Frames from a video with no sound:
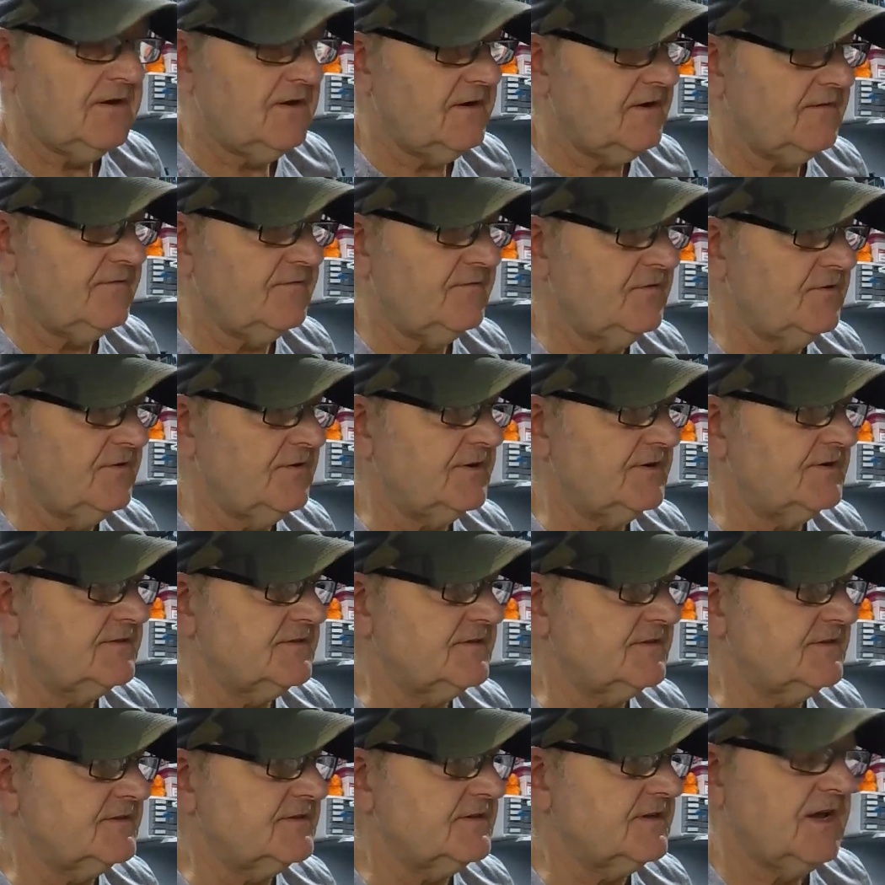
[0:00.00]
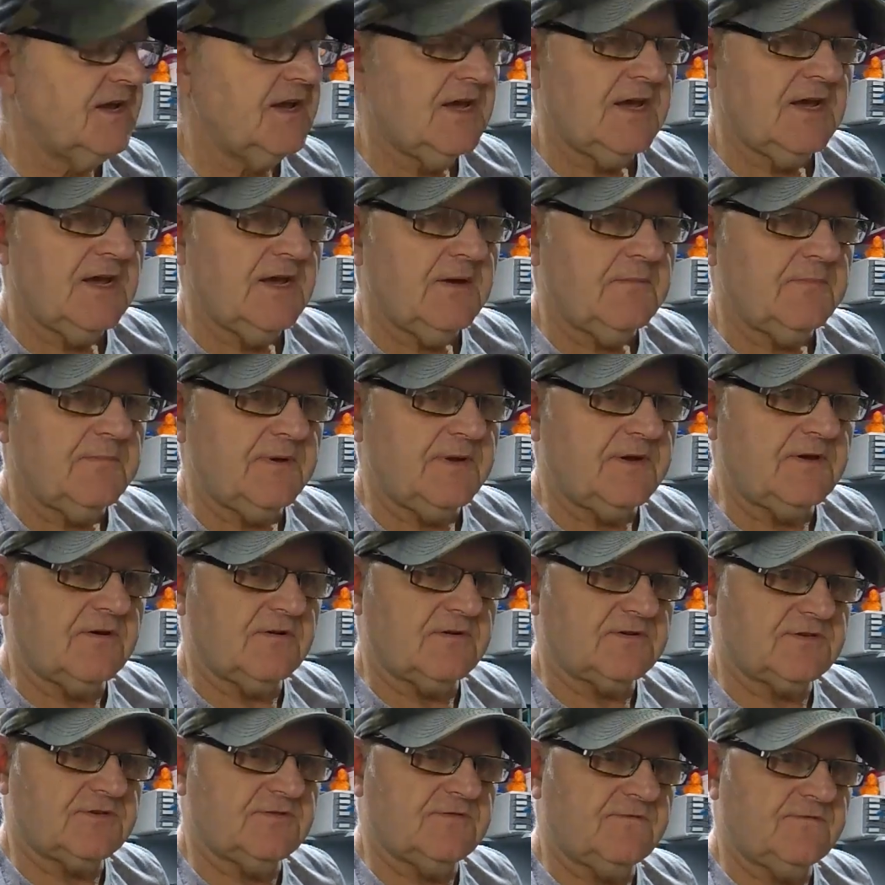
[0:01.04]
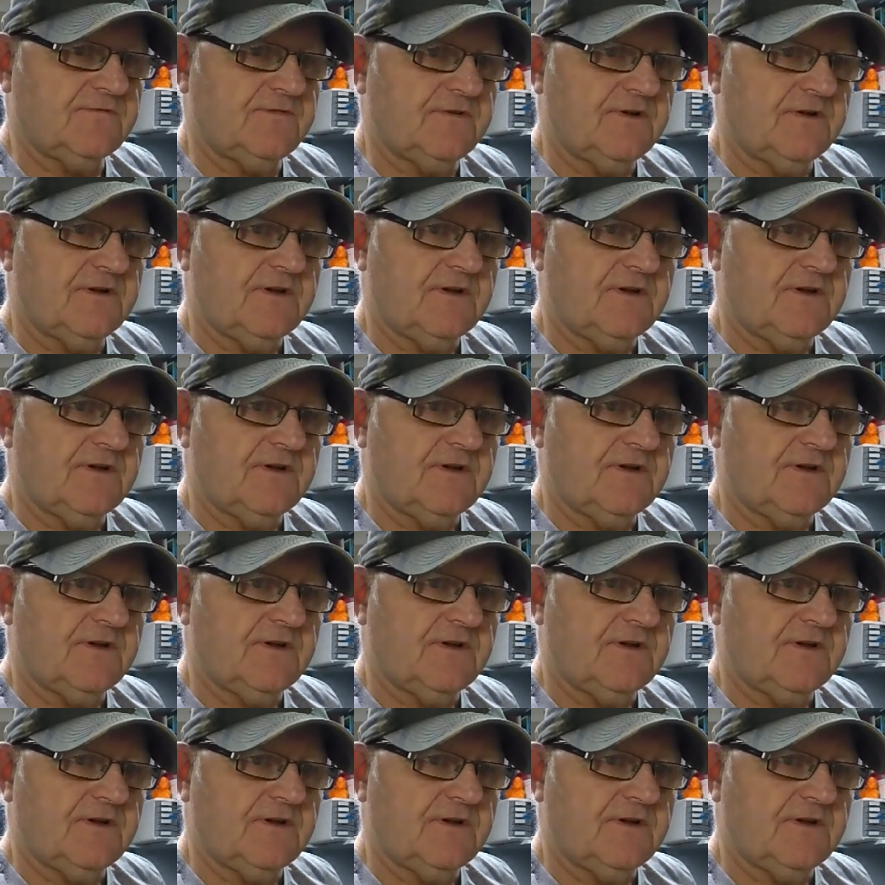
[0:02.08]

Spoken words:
I've noticed this because of